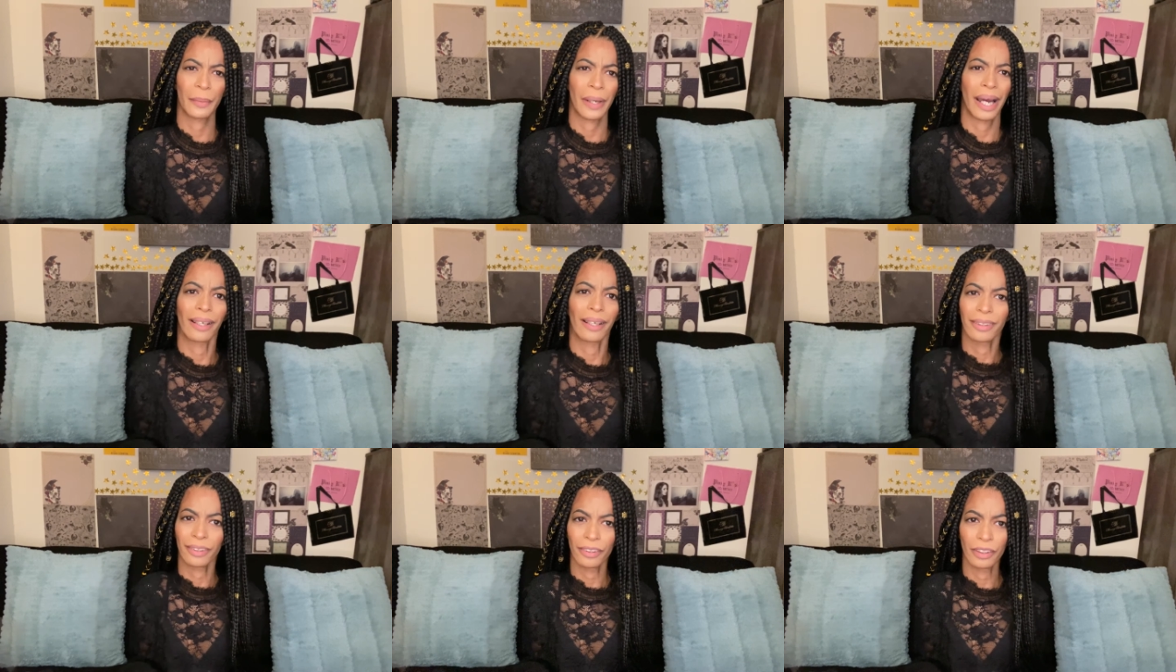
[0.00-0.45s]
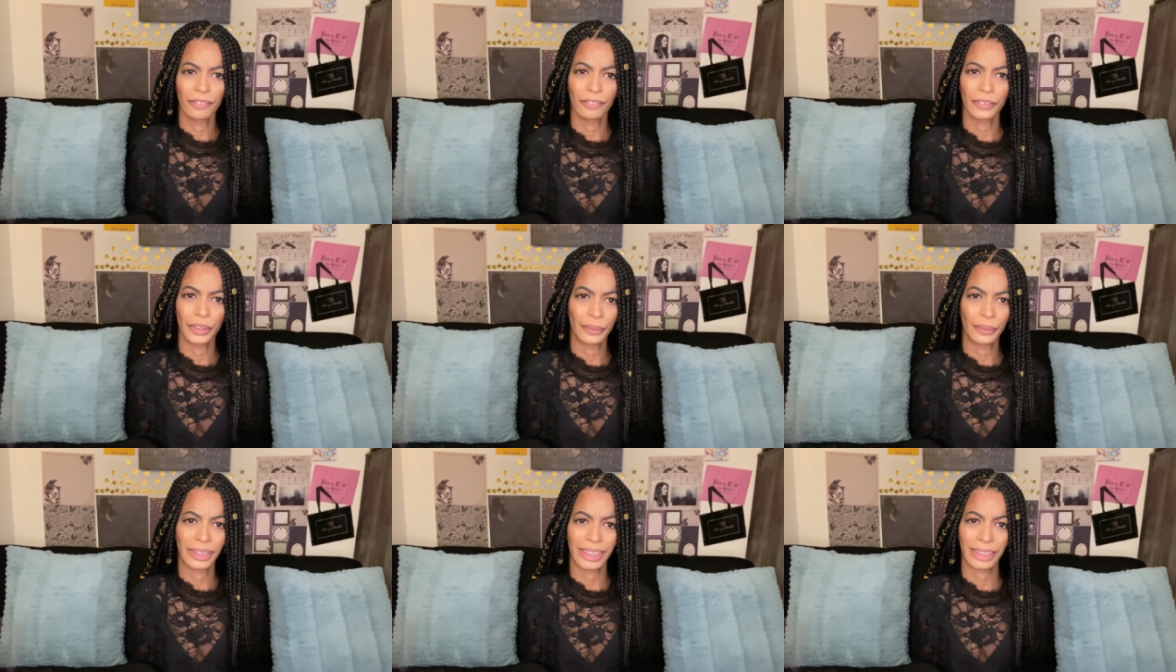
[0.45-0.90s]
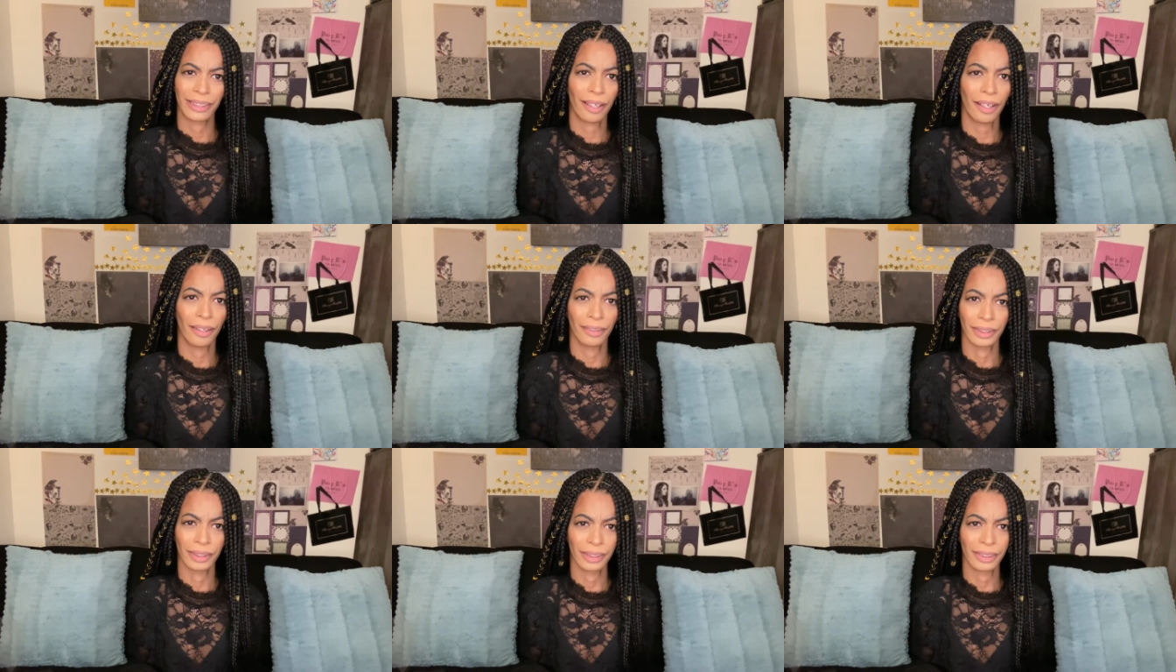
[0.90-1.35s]
I love using
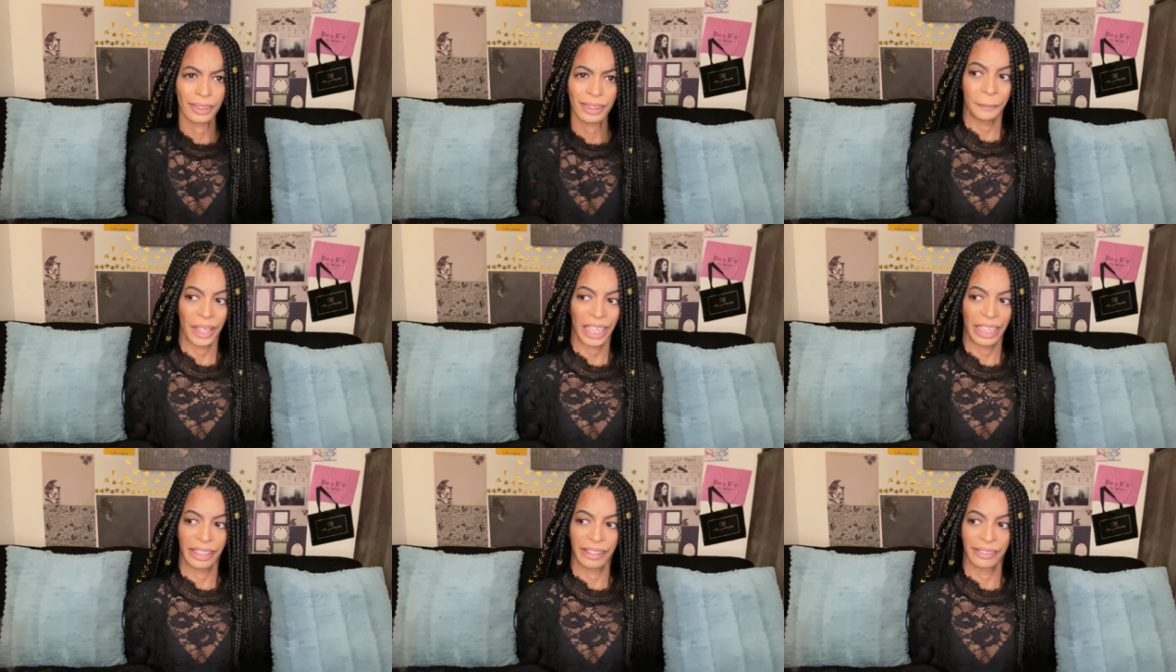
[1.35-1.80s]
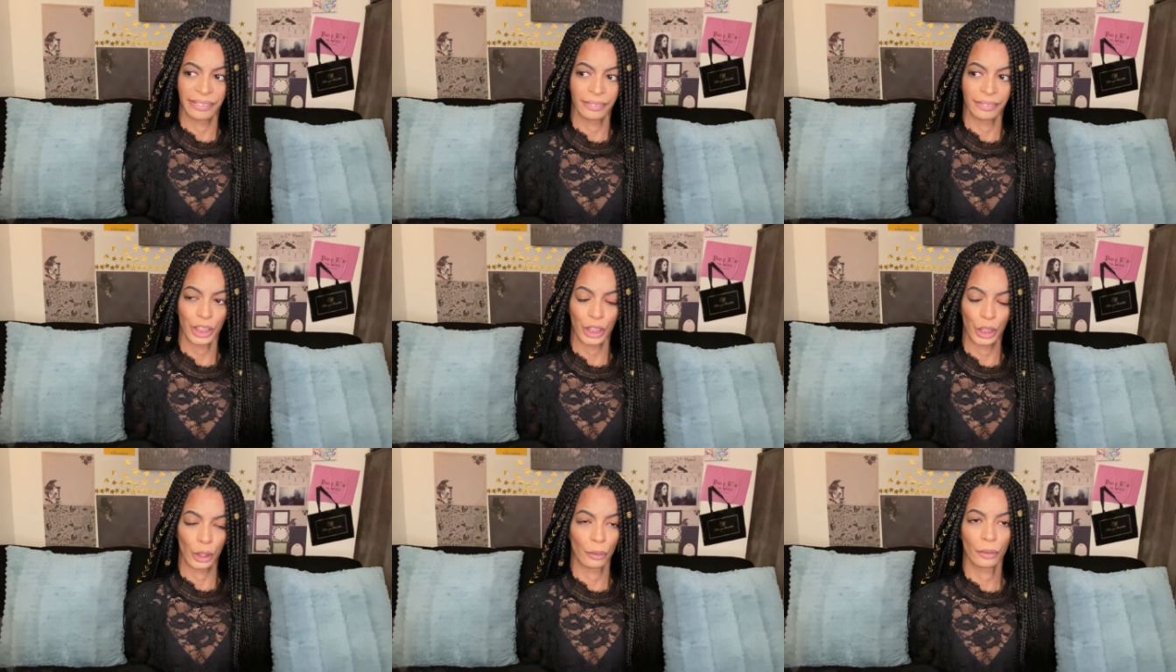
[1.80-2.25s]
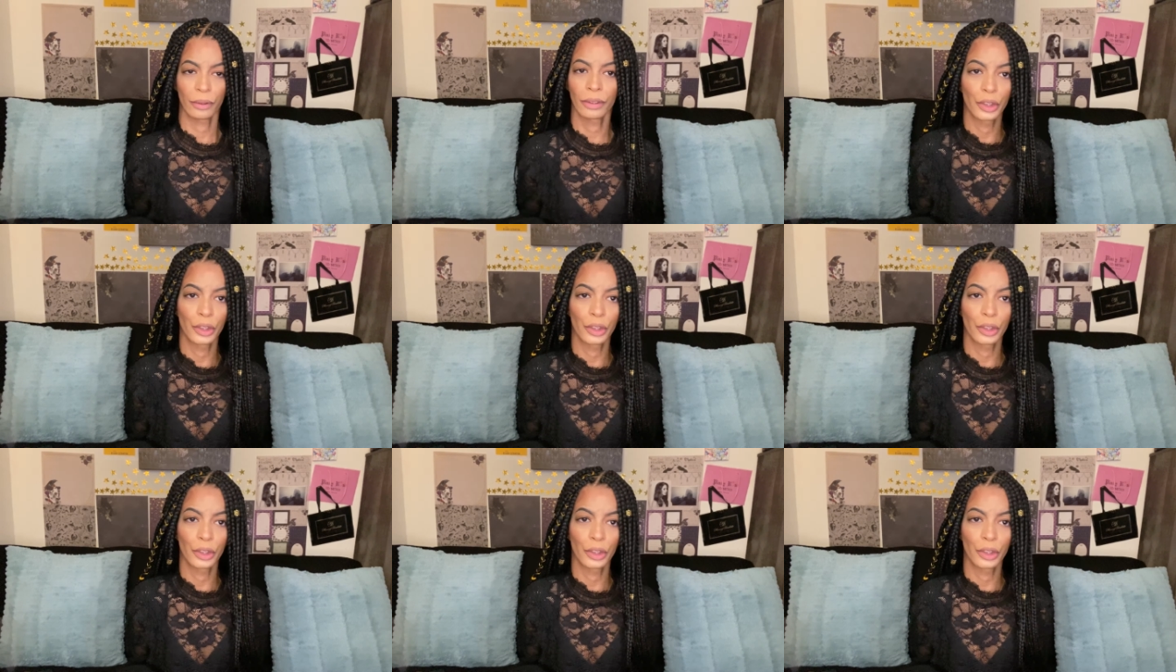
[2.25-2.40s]
colors and, you know,